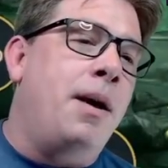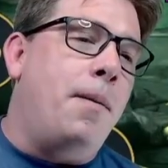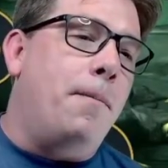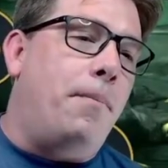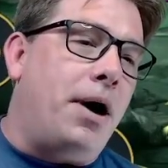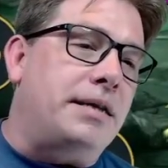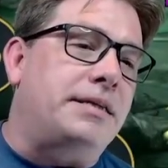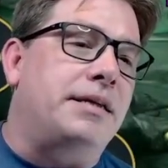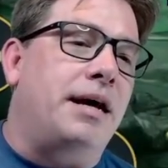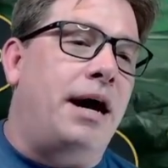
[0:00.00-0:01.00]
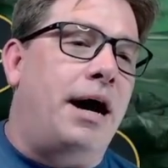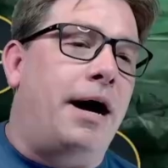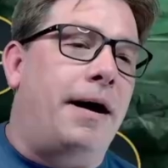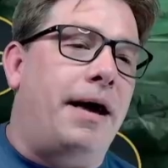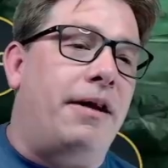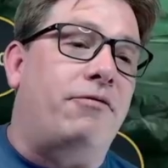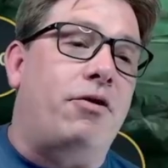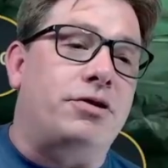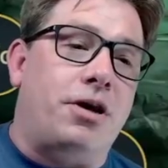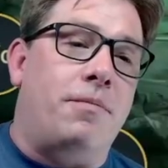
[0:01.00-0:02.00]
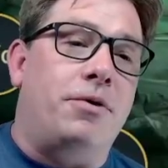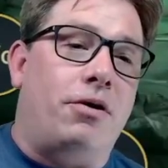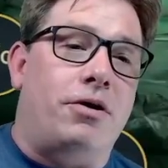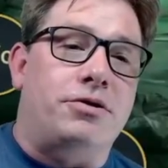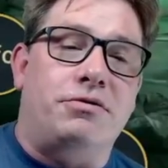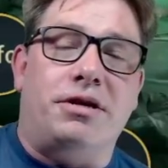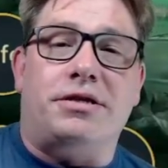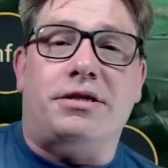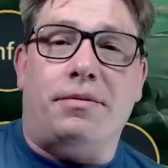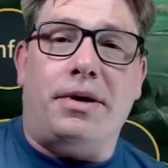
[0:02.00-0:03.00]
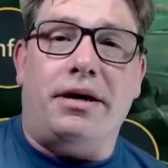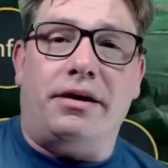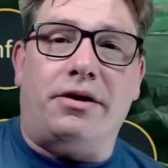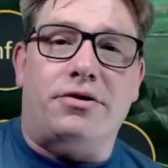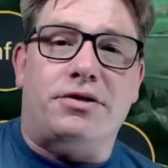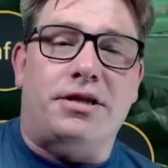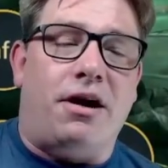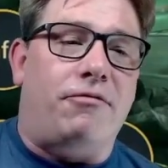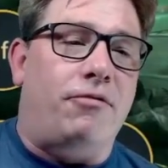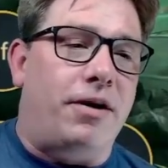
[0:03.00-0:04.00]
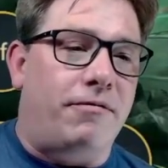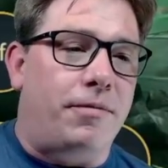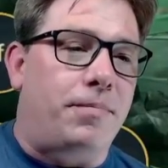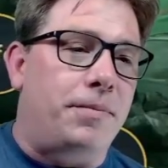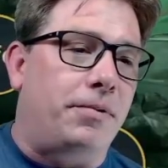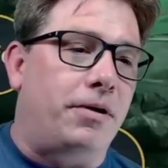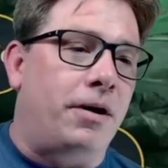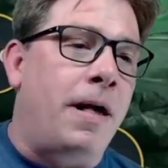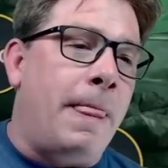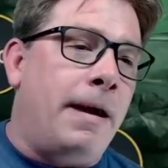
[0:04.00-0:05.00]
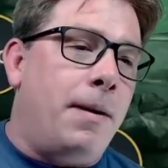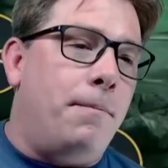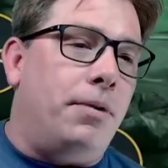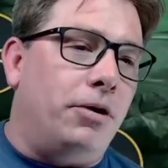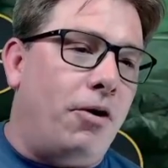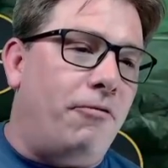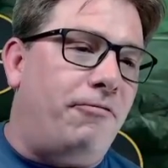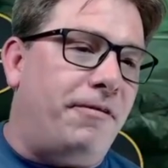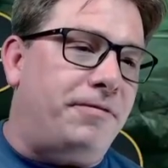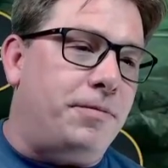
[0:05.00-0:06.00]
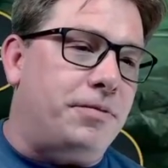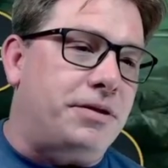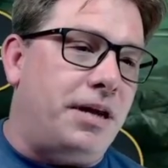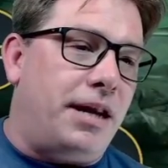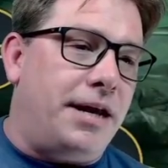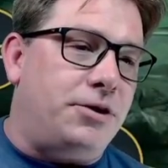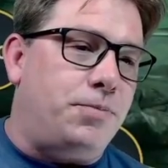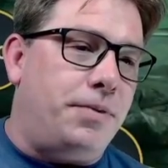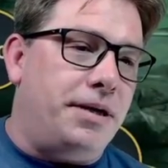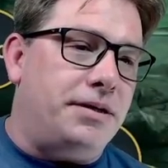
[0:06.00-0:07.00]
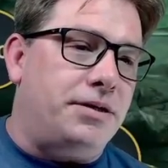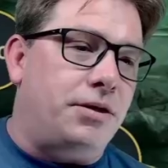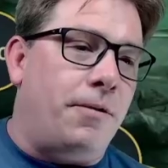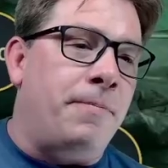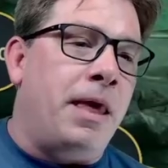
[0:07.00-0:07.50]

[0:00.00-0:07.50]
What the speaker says: But, and of course, Arbiter also does some healing herself whenever people are below 50% HP. So